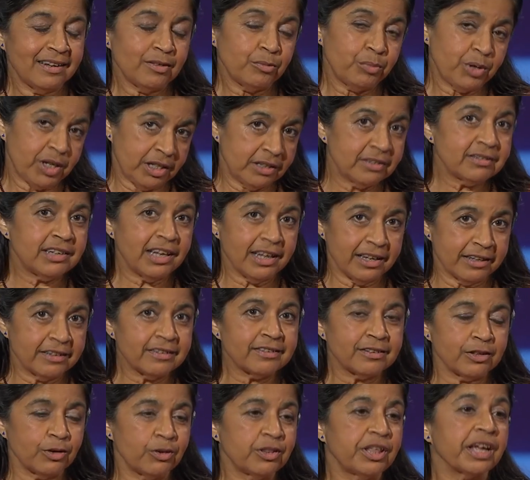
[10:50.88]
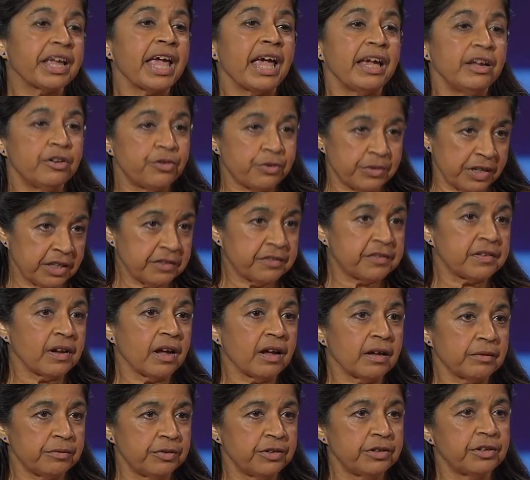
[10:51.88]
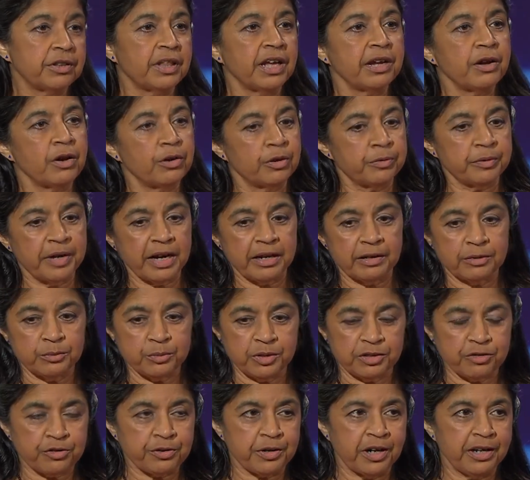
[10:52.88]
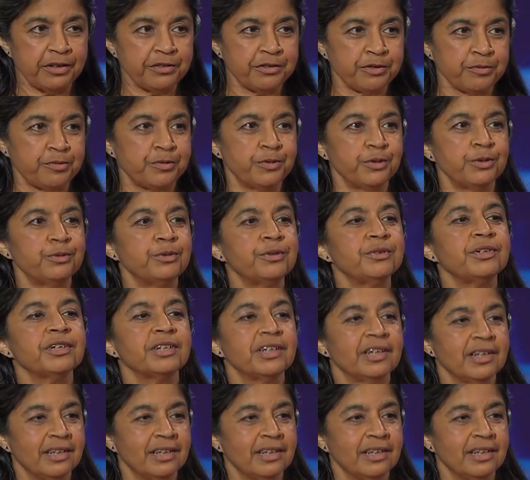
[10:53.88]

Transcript: Well, yes, or the catering staff. You know, they go around with trays of food.